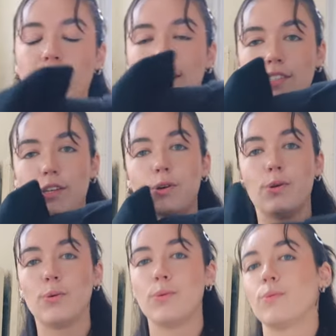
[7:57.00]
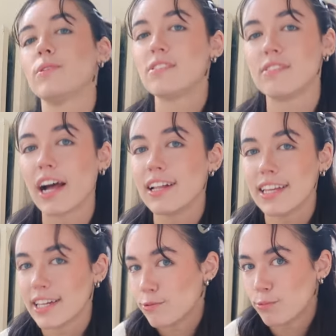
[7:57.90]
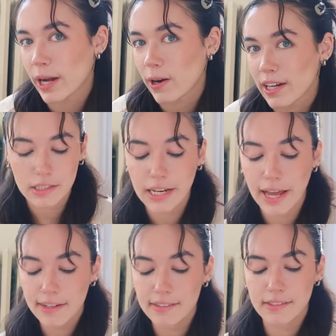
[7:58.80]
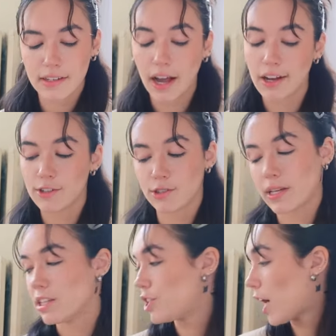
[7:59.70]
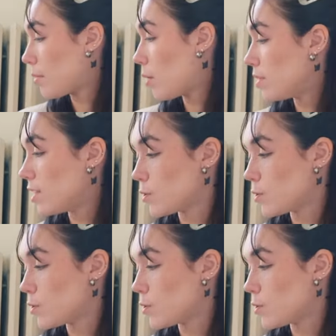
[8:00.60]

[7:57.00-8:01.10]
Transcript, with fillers: wait to style it and wear it. Next, I also hit the jackpot with